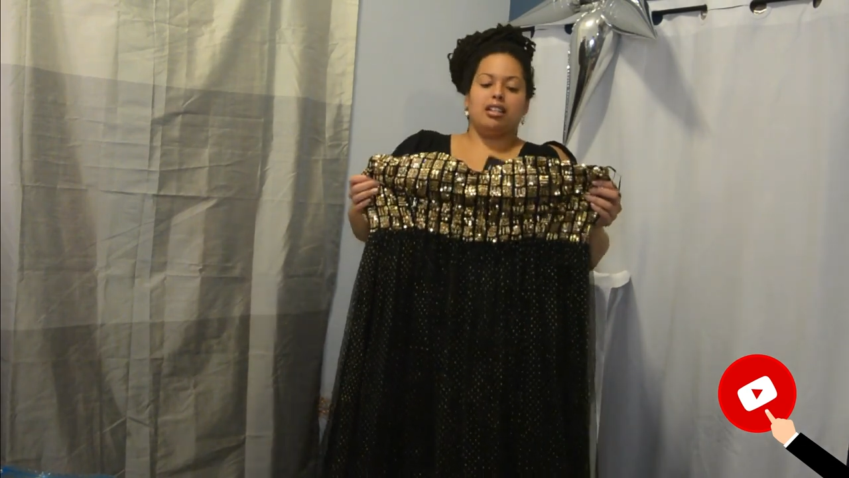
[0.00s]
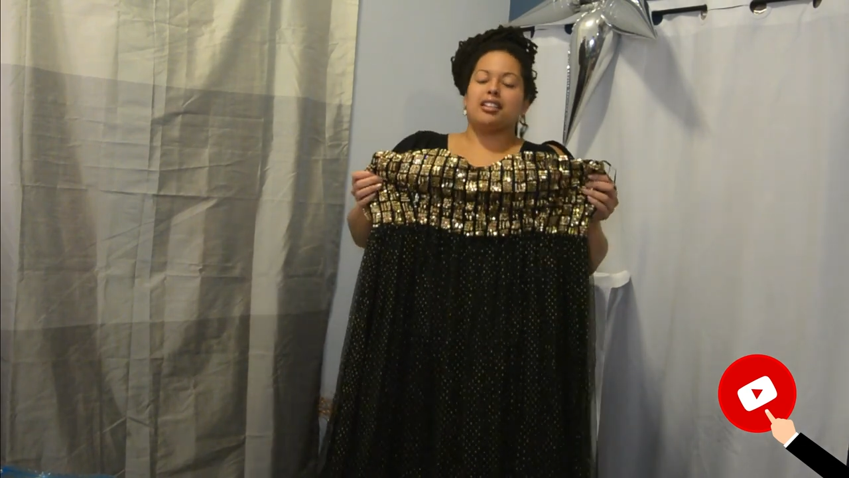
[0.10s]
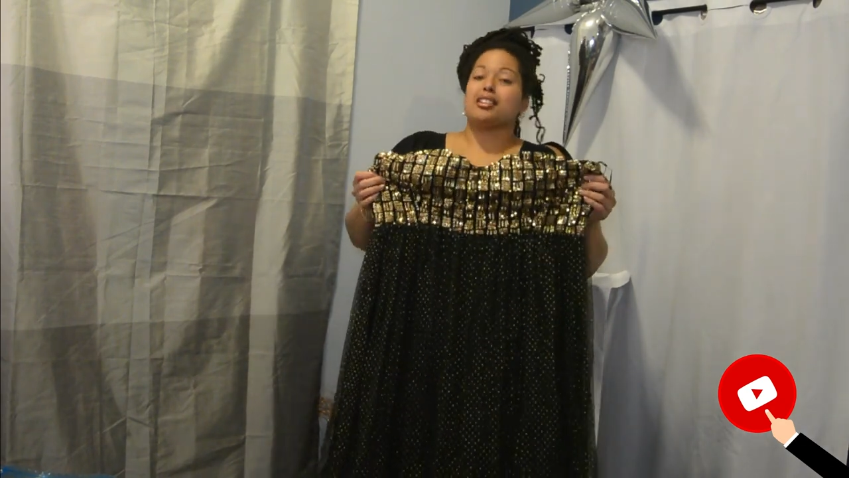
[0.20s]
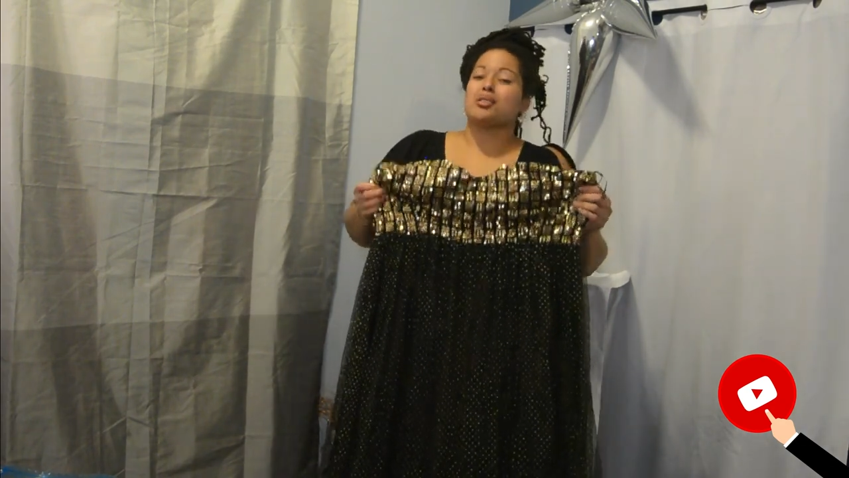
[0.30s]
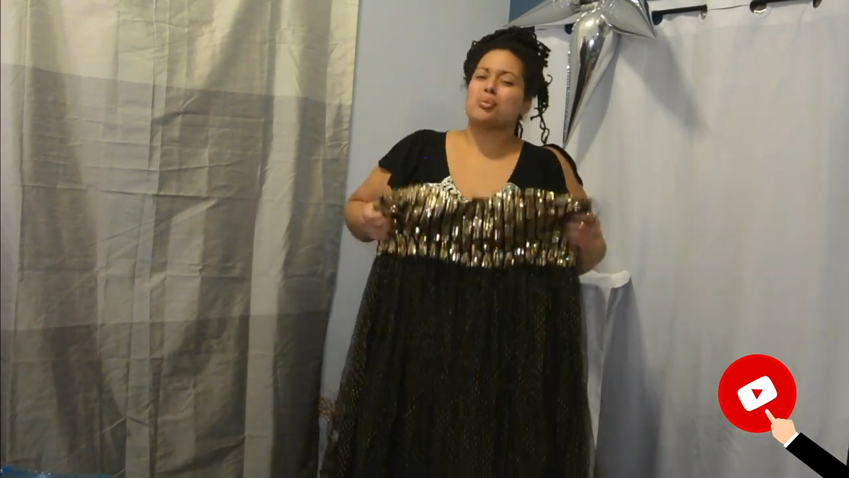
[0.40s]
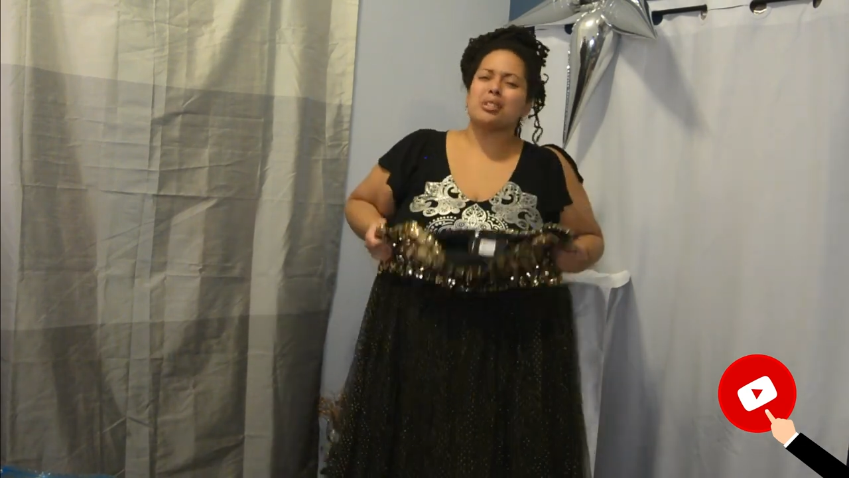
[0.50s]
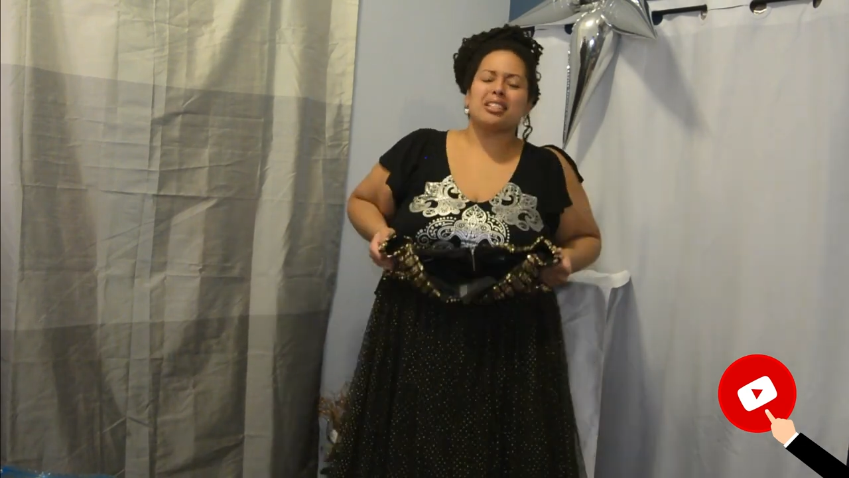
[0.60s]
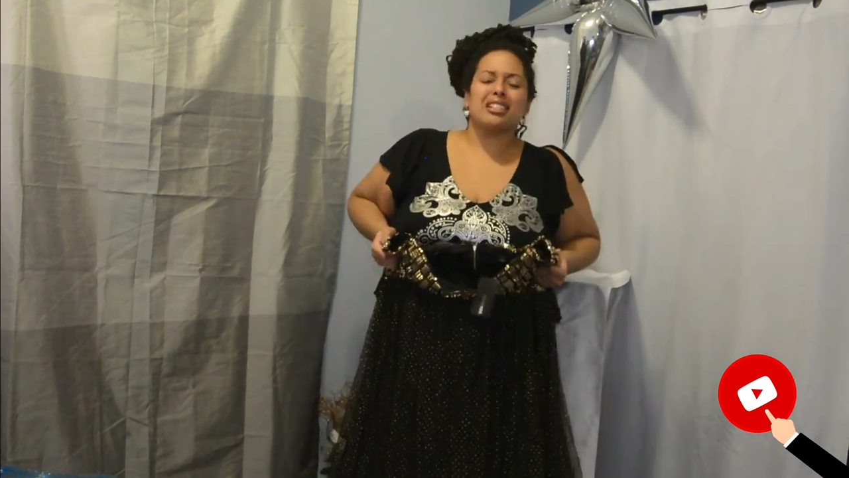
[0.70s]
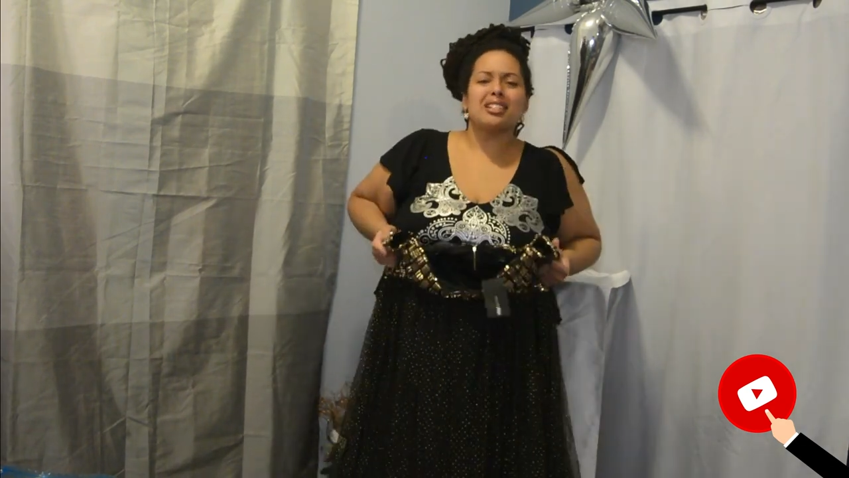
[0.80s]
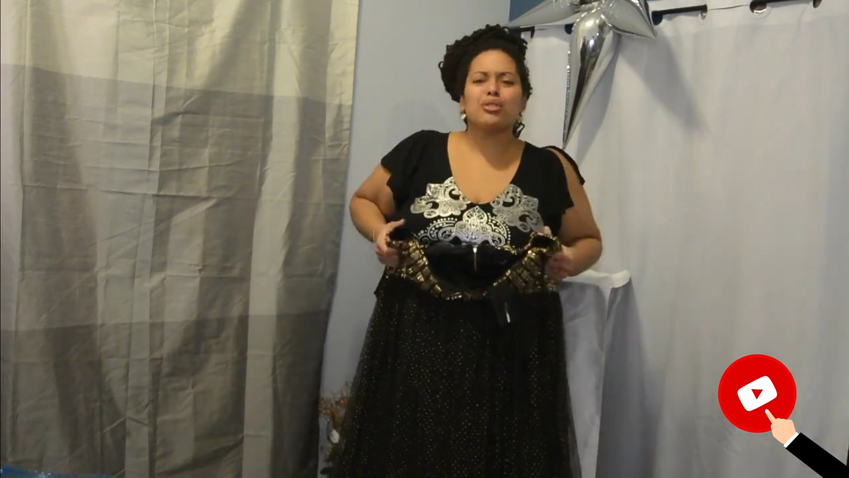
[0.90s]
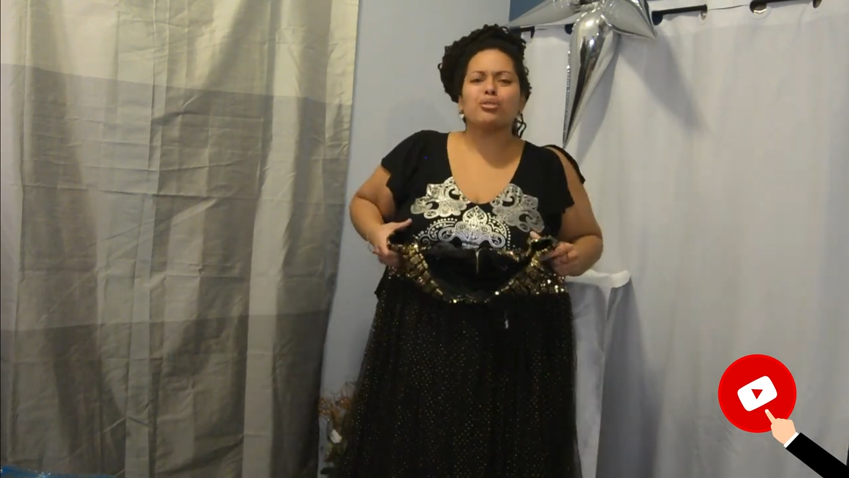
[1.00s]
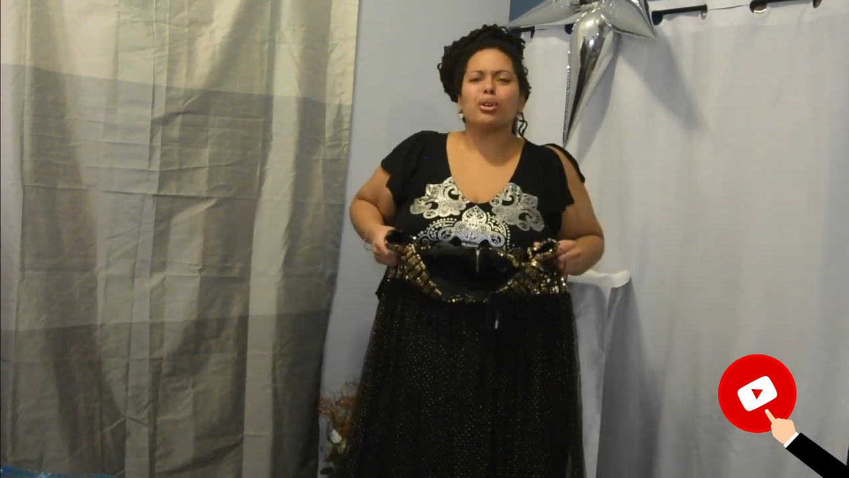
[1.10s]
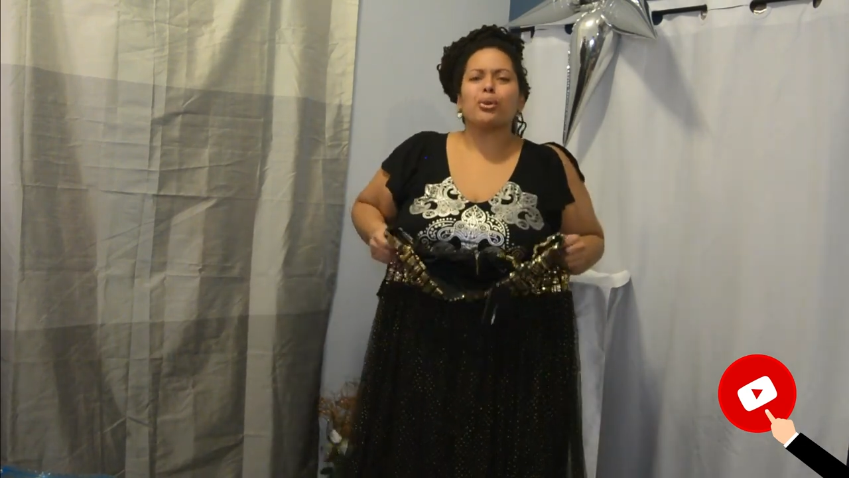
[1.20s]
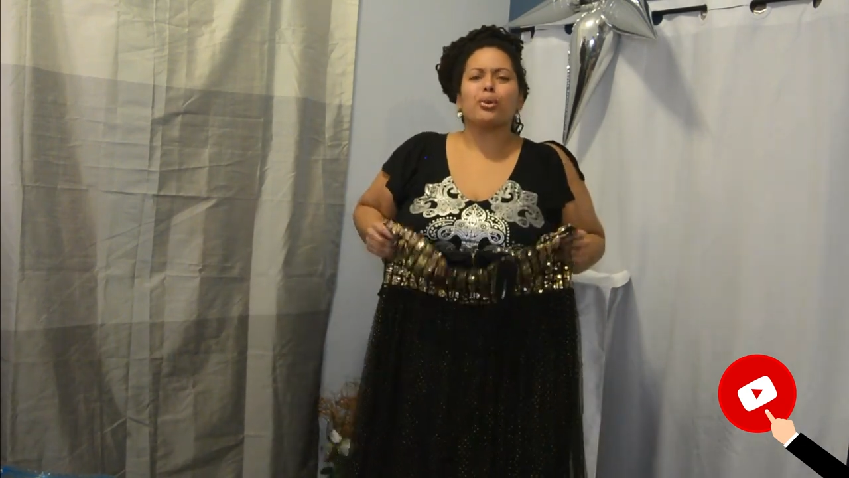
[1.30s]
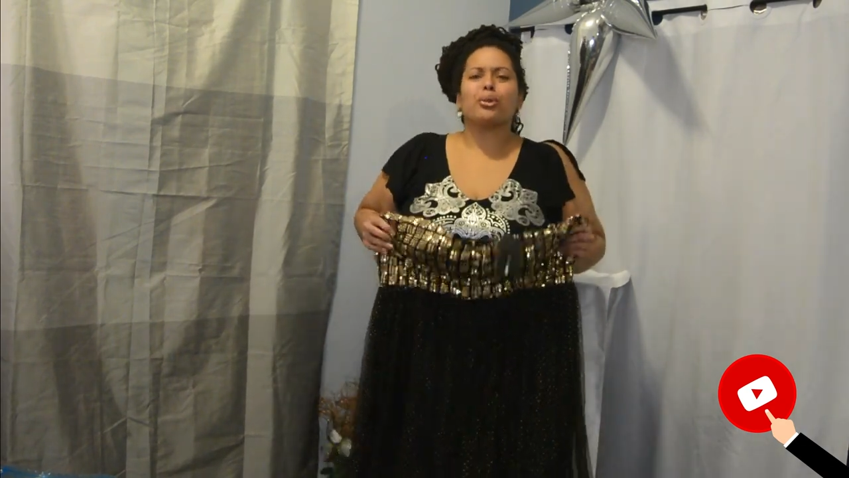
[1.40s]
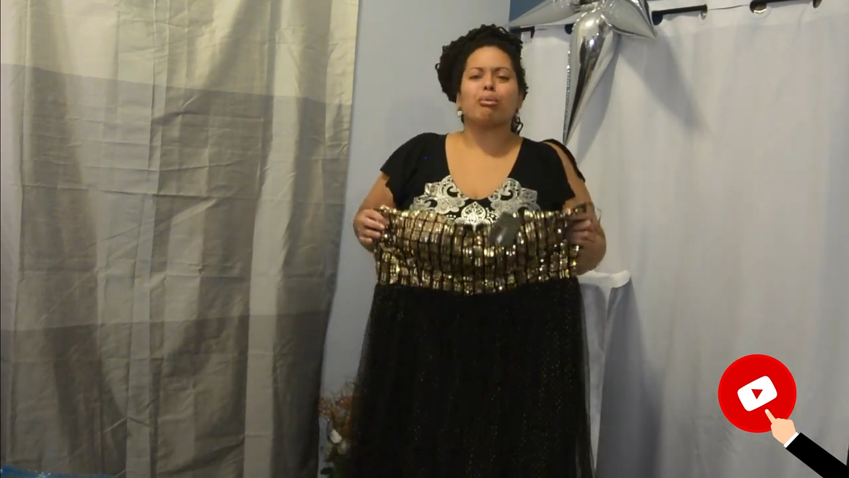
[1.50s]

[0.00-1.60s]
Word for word: it is what it is, folks.